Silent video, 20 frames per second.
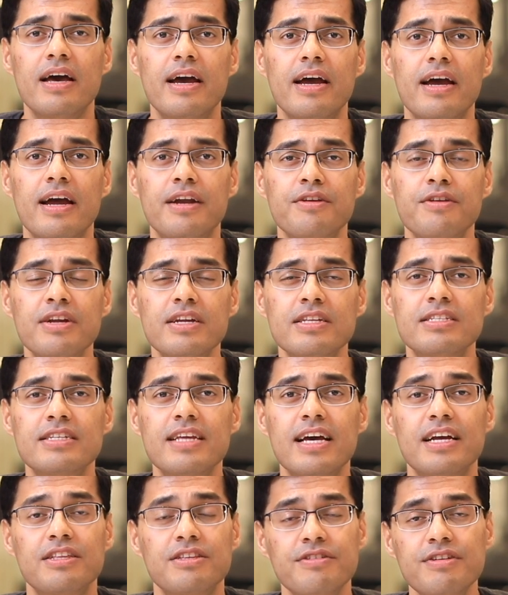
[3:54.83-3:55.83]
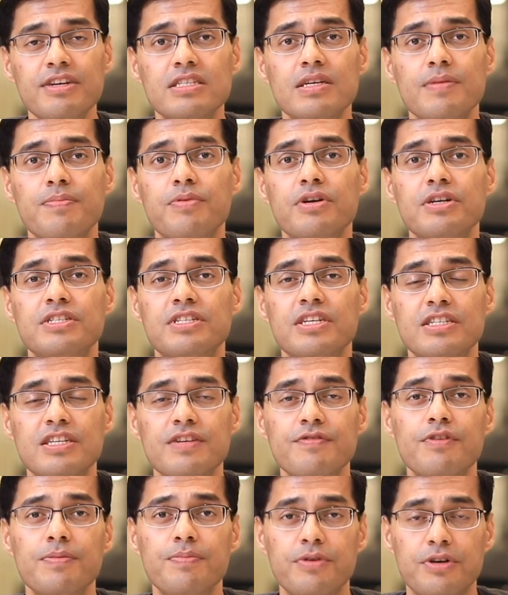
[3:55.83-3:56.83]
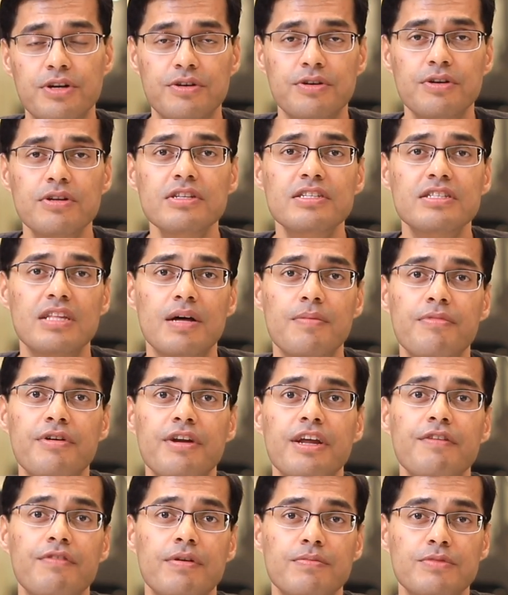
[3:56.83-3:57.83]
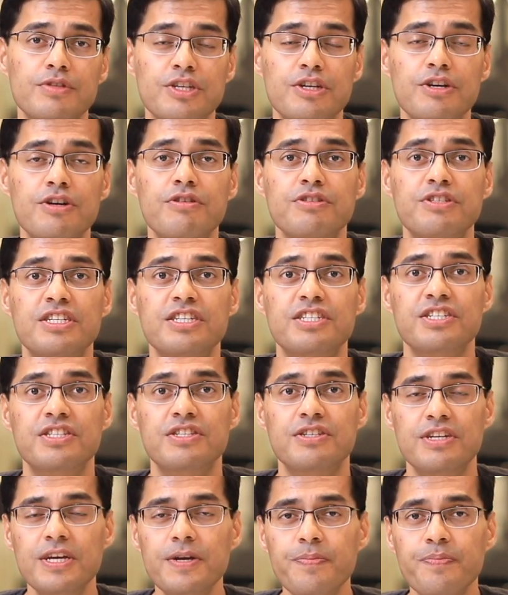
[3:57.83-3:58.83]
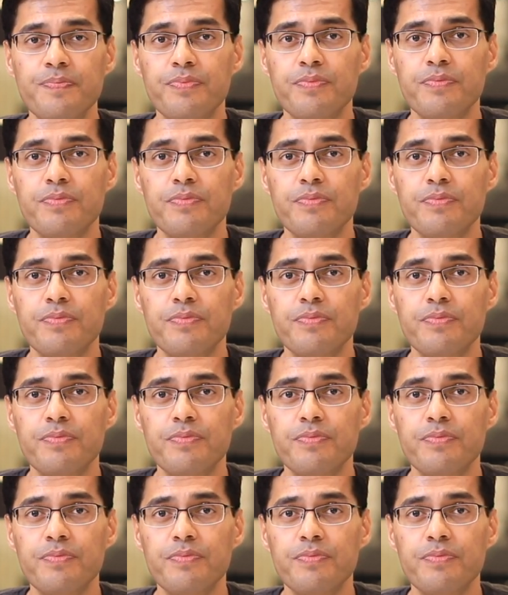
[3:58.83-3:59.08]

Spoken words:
And UnetStack3 supports 64 protocols numbering from 0 to 63.